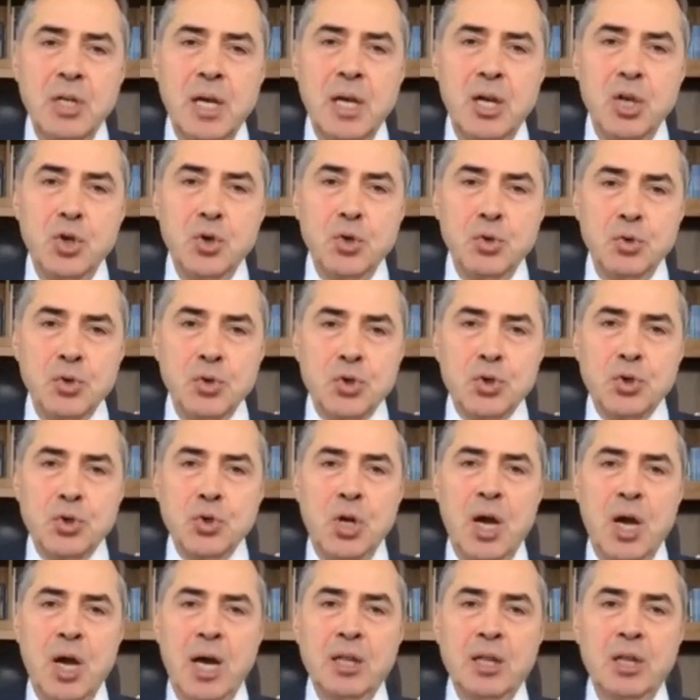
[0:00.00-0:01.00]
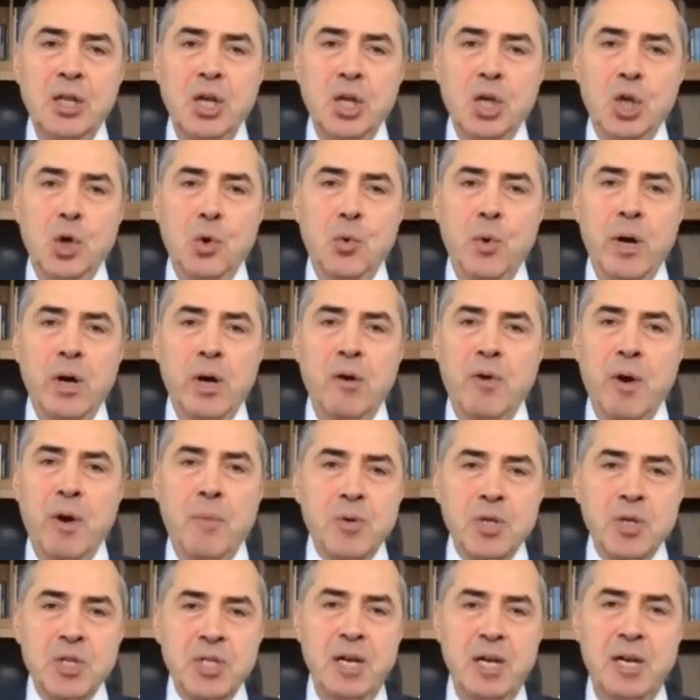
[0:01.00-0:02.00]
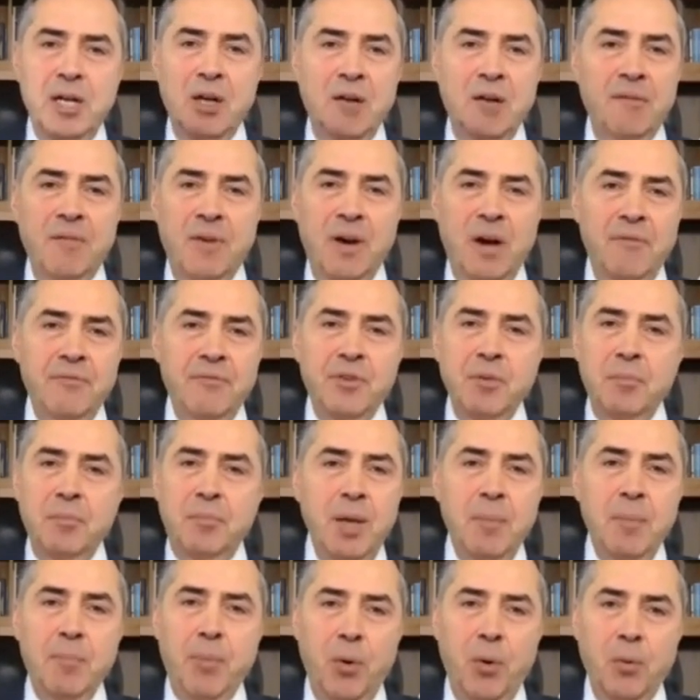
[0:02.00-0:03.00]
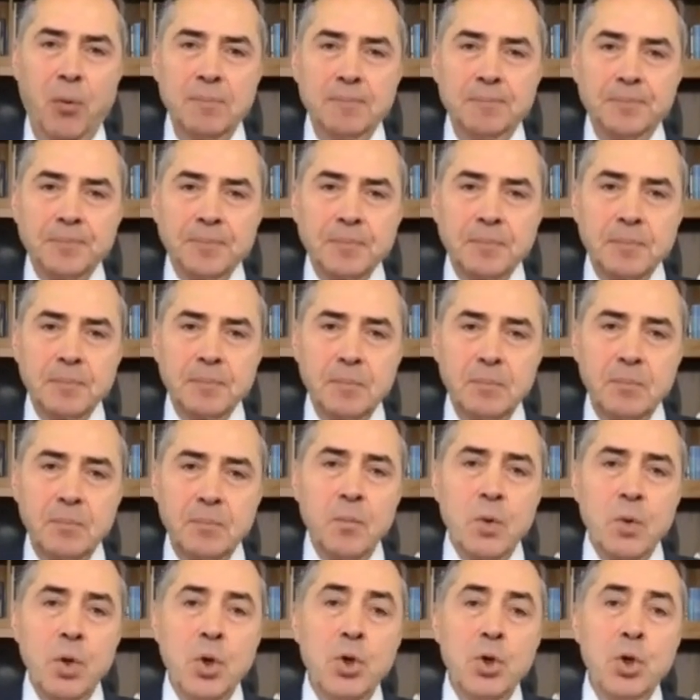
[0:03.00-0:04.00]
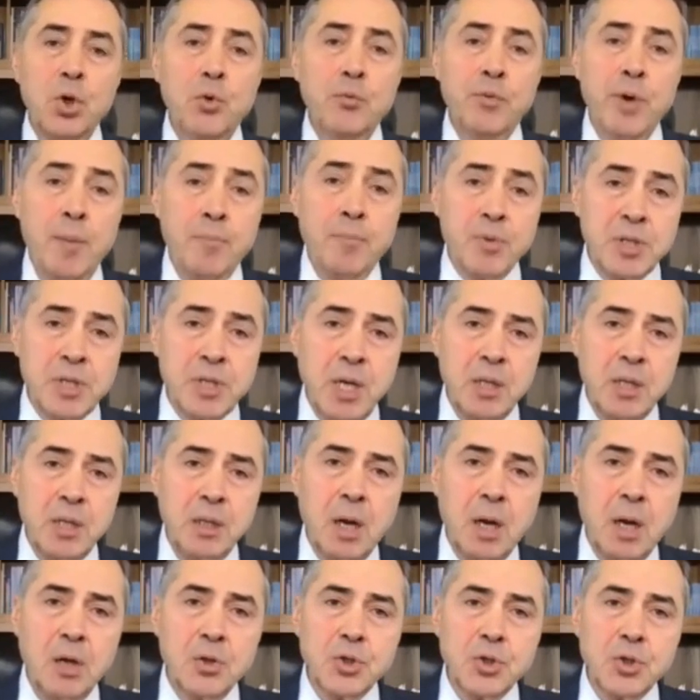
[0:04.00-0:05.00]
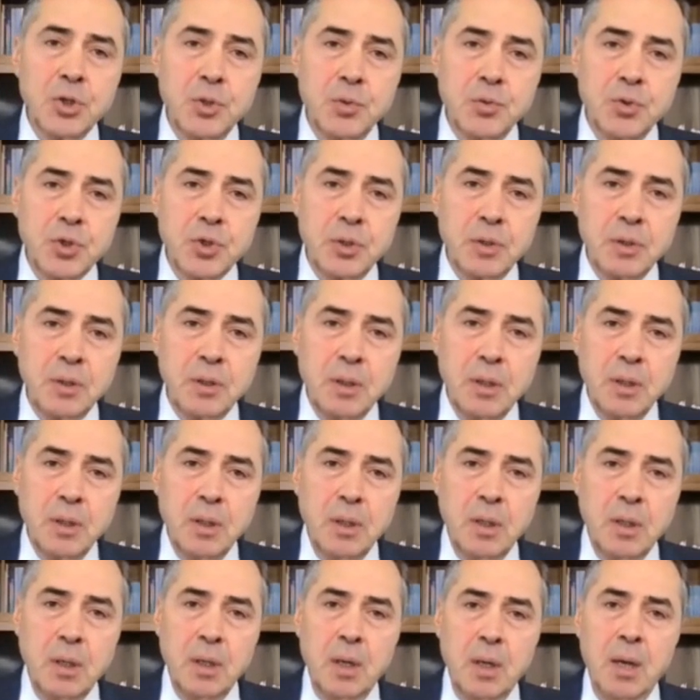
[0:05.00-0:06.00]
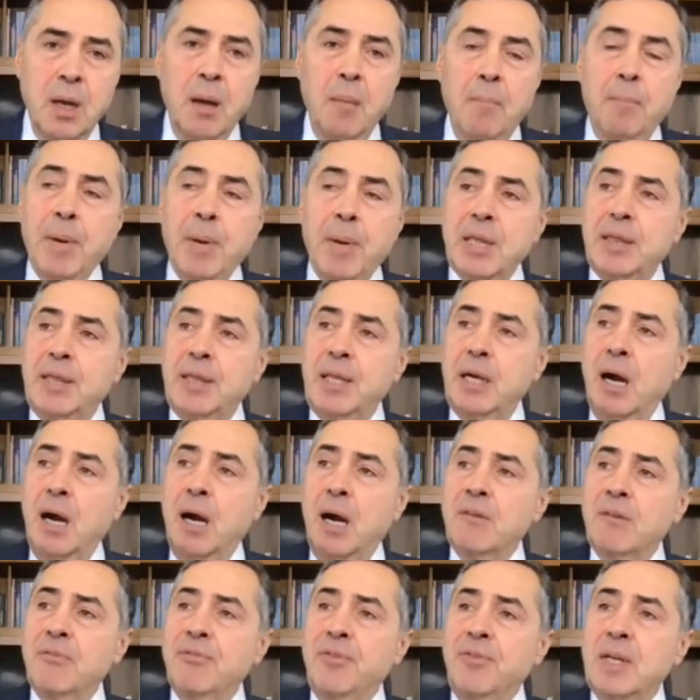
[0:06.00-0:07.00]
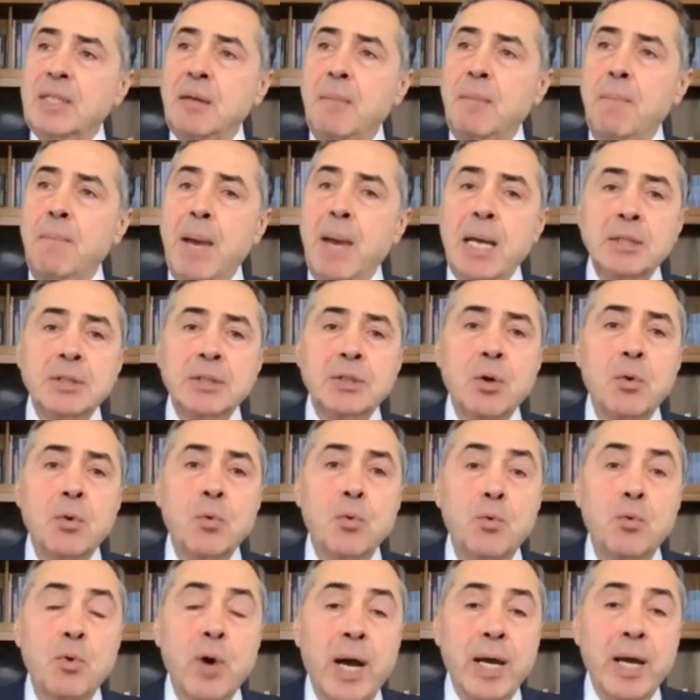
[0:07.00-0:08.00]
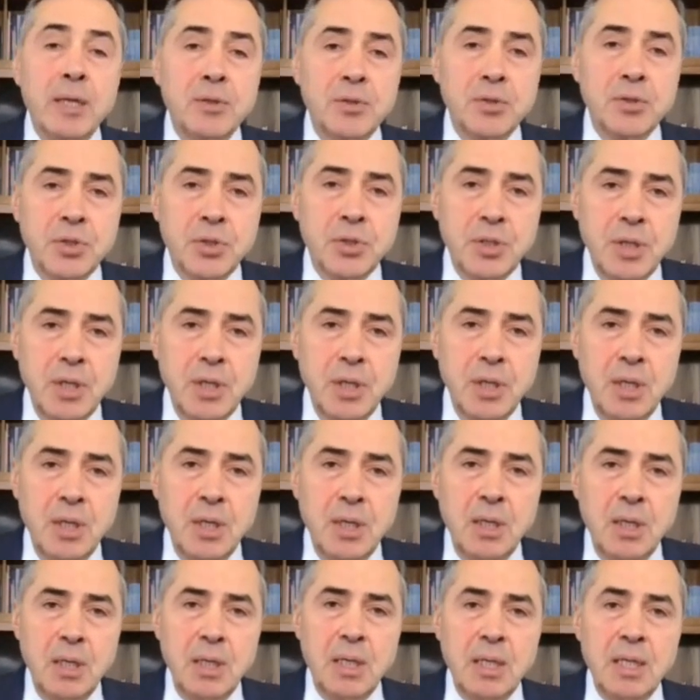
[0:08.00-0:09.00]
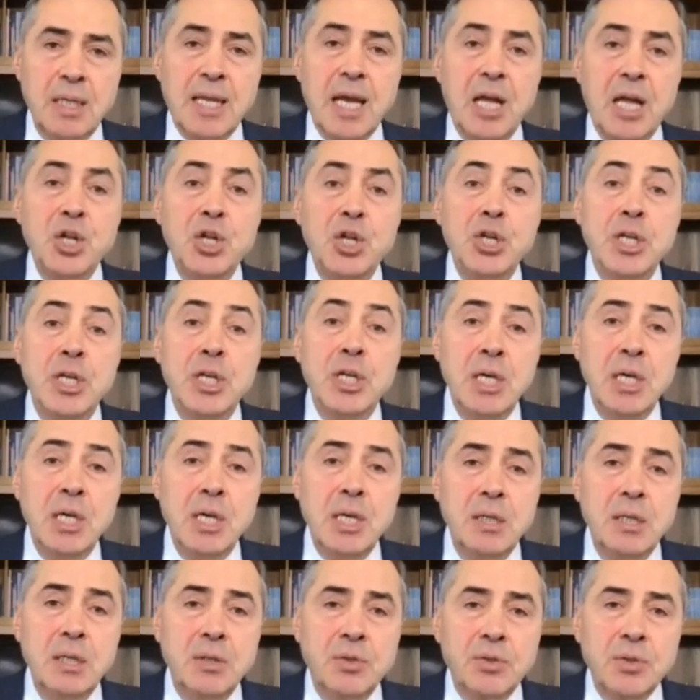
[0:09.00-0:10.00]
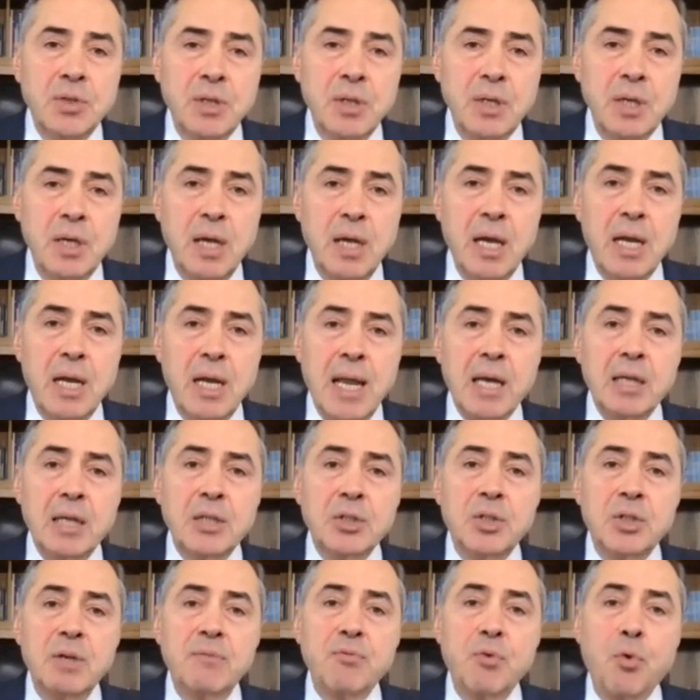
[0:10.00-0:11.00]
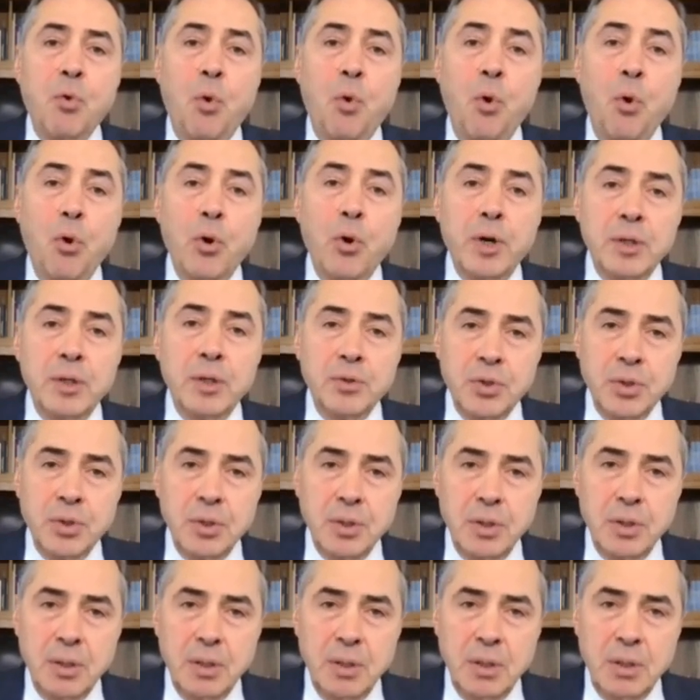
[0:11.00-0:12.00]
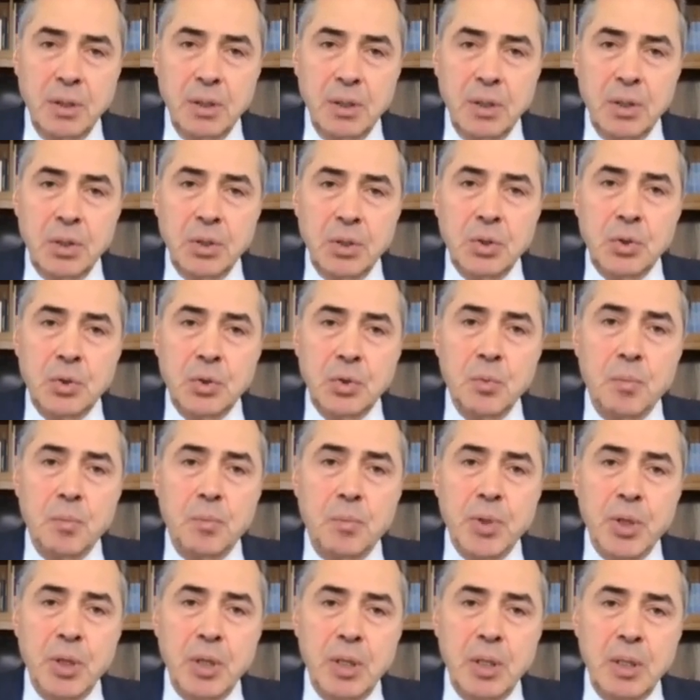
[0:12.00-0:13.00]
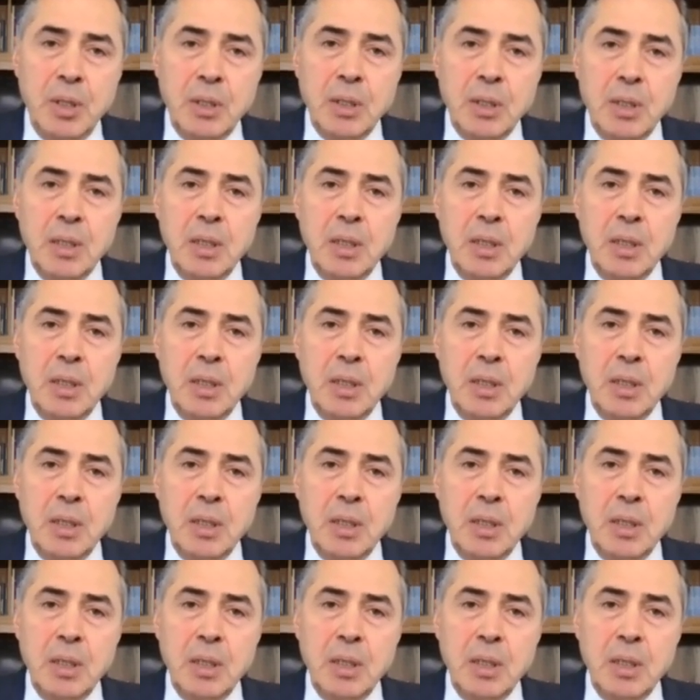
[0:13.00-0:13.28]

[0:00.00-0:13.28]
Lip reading: and you should not think you are a representative of the people. You represent the Constitution. But there are fundamental rights that need an active court to be